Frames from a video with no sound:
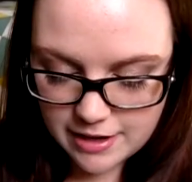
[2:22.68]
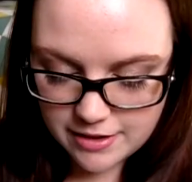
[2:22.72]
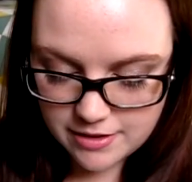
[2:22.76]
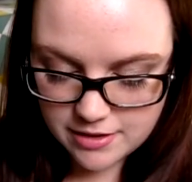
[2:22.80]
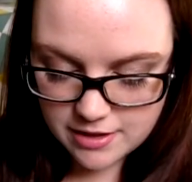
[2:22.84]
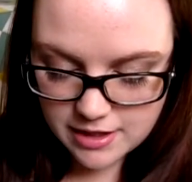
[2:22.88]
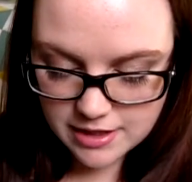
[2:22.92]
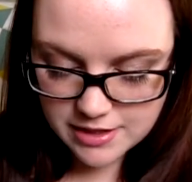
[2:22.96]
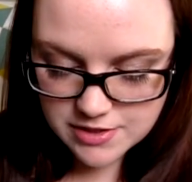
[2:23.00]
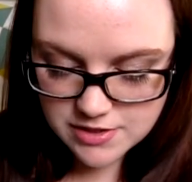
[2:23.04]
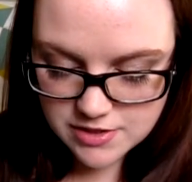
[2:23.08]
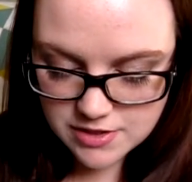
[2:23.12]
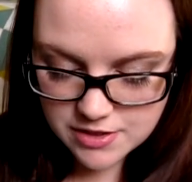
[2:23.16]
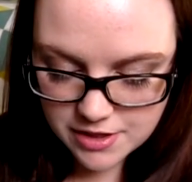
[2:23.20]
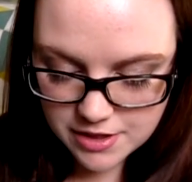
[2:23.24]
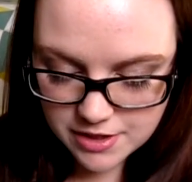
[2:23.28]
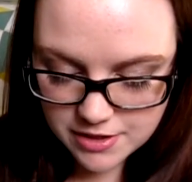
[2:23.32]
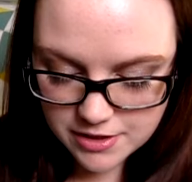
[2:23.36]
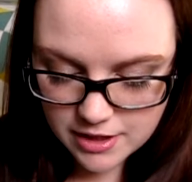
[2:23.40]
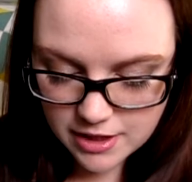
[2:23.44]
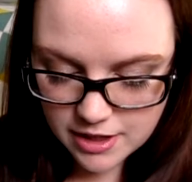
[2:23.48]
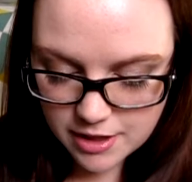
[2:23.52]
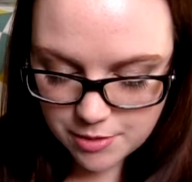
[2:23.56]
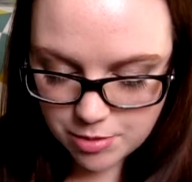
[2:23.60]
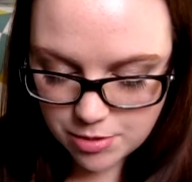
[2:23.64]
the next thing
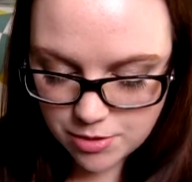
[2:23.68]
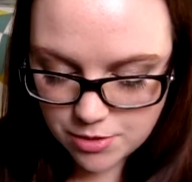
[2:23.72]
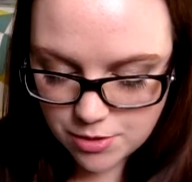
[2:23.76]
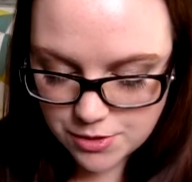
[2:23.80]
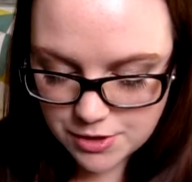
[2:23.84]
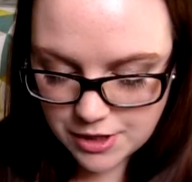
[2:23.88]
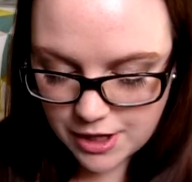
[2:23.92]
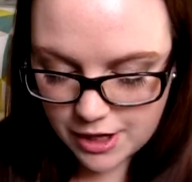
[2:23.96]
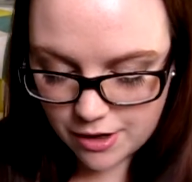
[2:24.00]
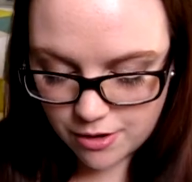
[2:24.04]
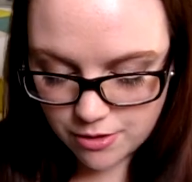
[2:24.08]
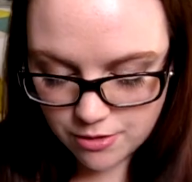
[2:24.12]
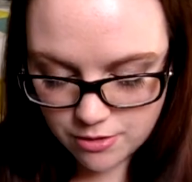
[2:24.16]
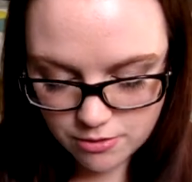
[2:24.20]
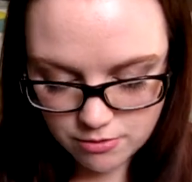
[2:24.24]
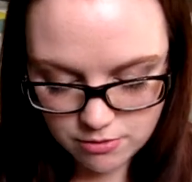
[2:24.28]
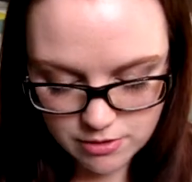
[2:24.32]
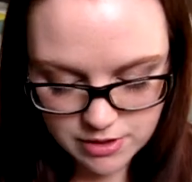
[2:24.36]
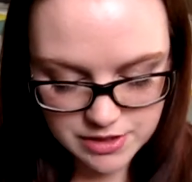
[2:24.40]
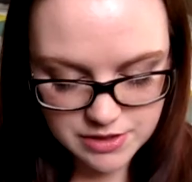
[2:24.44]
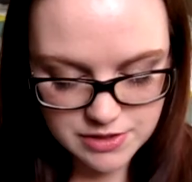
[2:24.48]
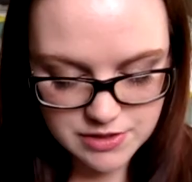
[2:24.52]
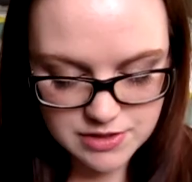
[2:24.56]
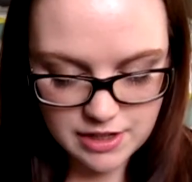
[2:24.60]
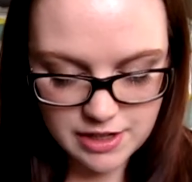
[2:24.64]
that I pulled out
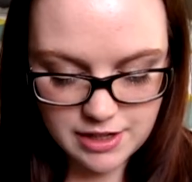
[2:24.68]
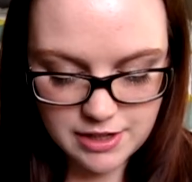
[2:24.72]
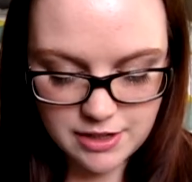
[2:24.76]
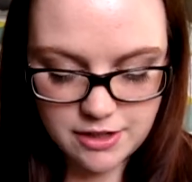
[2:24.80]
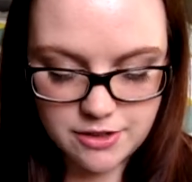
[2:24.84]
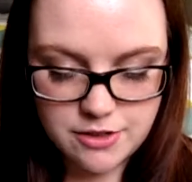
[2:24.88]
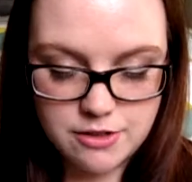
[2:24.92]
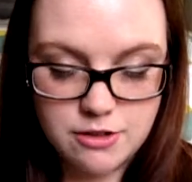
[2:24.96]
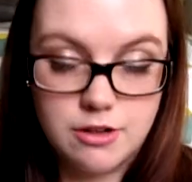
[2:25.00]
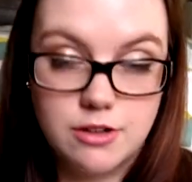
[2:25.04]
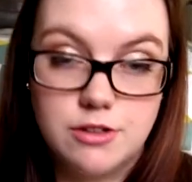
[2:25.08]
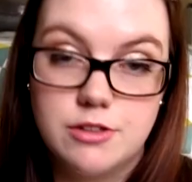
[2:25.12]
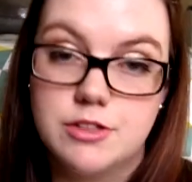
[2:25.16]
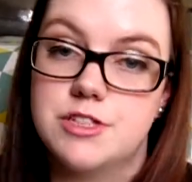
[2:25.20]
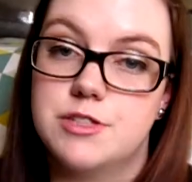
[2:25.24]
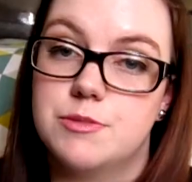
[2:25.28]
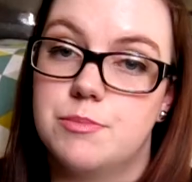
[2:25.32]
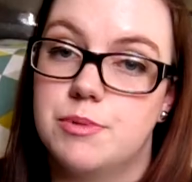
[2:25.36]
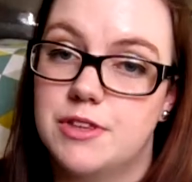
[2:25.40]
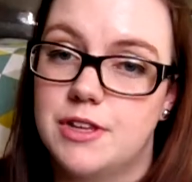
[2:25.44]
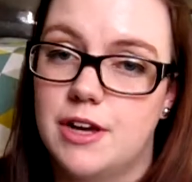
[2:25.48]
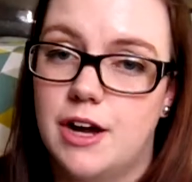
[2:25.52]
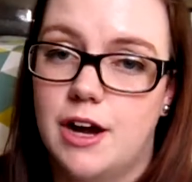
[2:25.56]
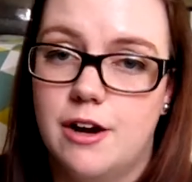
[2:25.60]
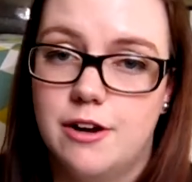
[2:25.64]
was another
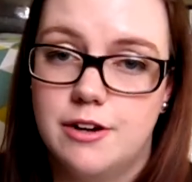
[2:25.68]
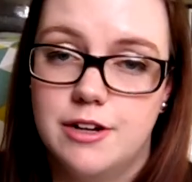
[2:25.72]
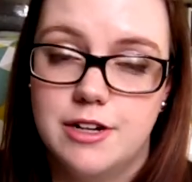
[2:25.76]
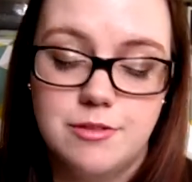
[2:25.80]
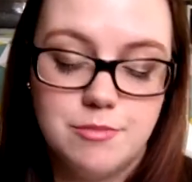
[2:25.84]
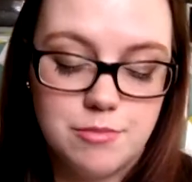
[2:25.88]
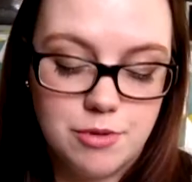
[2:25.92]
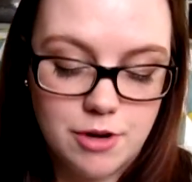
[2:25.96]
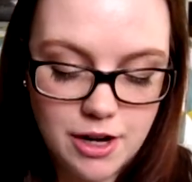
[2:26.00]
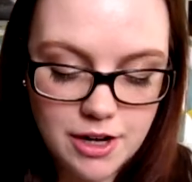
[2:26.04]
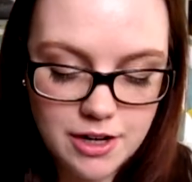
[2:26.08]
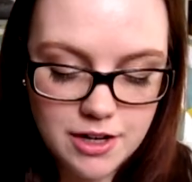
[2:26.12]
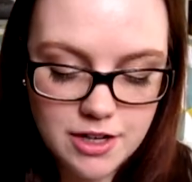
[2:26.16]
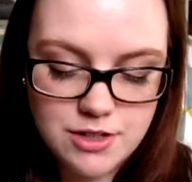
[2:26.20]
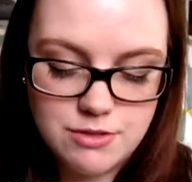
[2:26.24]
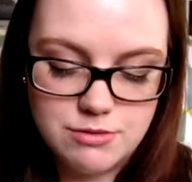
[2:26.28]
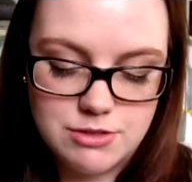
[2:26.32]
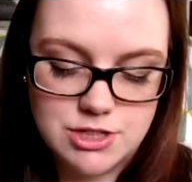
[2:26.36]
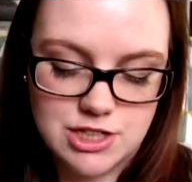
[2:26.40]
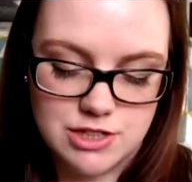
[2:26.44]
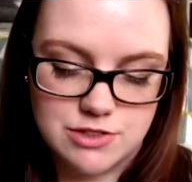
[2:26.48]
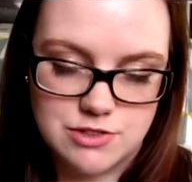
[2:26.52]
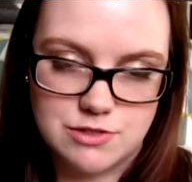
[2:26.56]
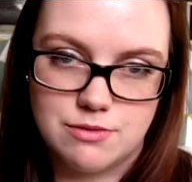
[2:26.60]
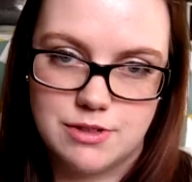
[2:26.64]
Elizabeth Arden product, which
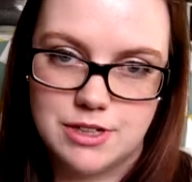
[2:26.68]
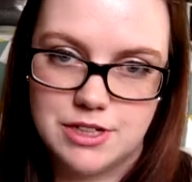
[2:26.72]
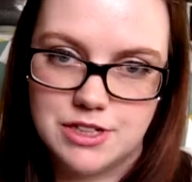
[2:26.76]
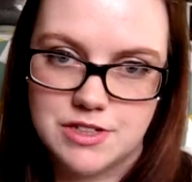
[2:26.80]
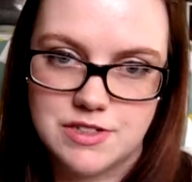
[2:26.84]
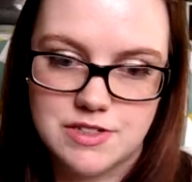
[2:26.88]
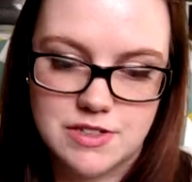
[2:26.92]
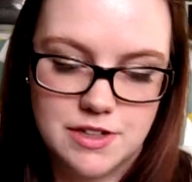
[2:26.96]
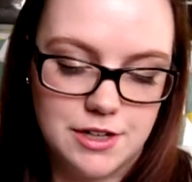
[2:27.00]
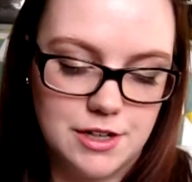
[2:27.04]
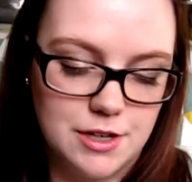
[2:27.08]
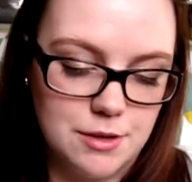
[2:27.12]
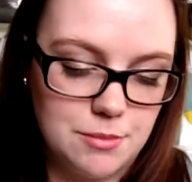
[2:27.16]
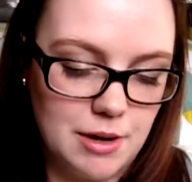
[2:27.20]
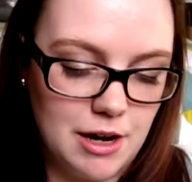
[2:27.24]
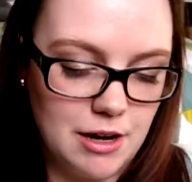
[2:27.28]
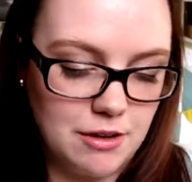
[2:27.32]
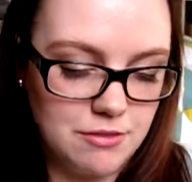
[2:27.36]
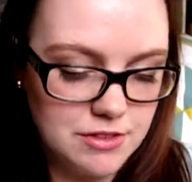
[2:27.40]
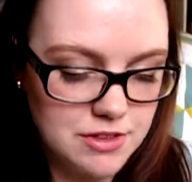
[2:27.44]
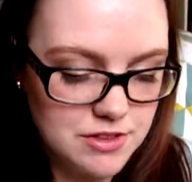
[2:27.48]
I was really excited about.